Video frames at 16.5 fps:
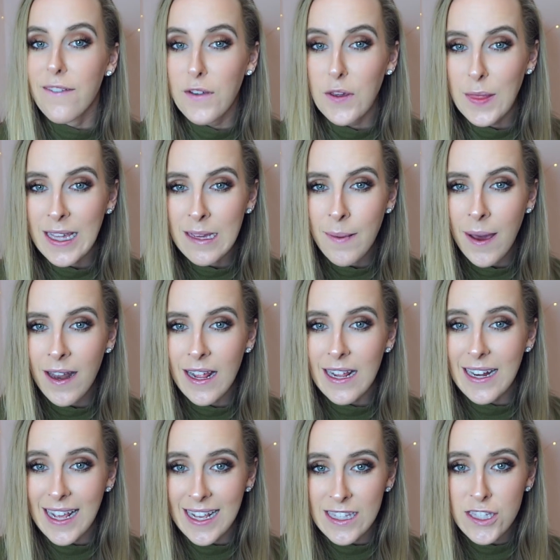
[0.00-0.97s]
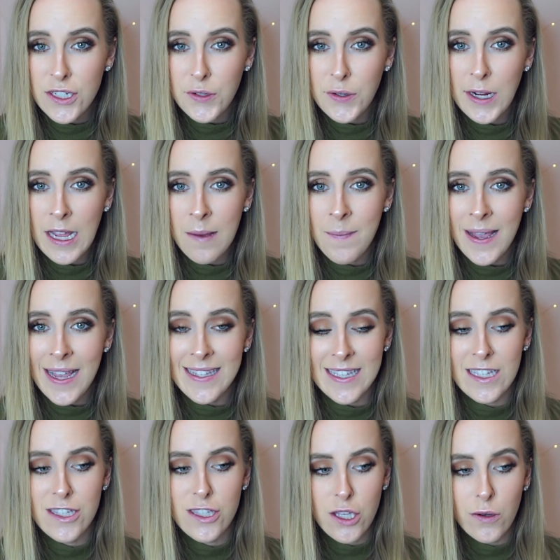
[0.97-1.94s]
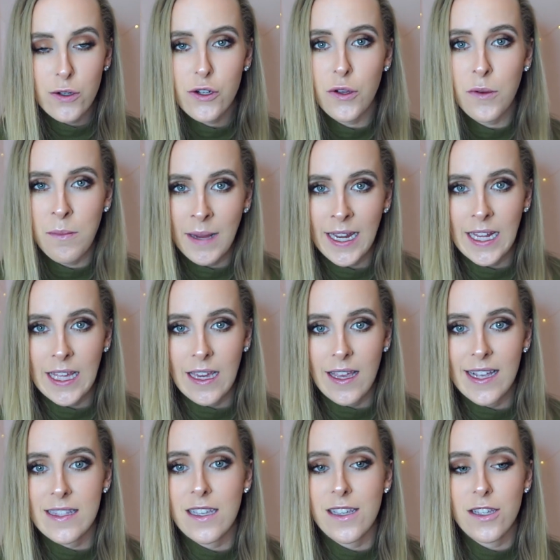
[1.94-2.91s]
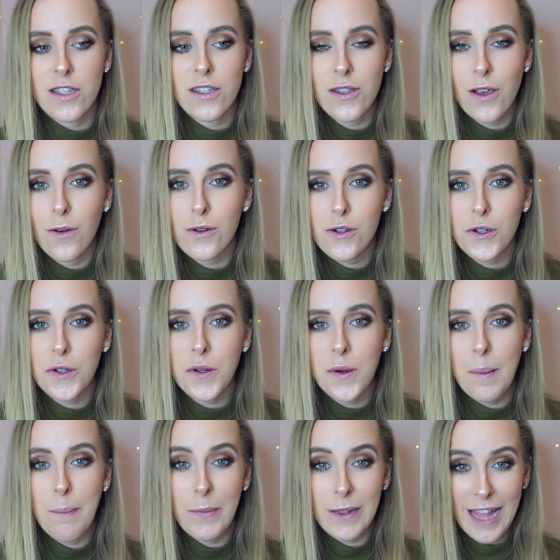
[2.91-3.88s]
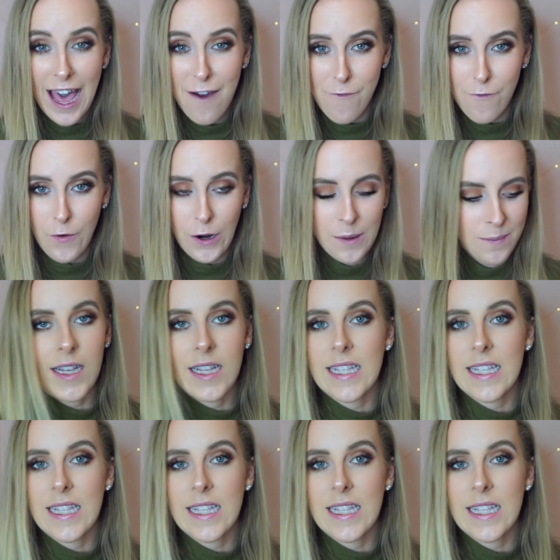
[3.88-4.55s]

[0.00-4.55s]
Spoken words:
If you think about it, Instagram is a social media. It's a social platform.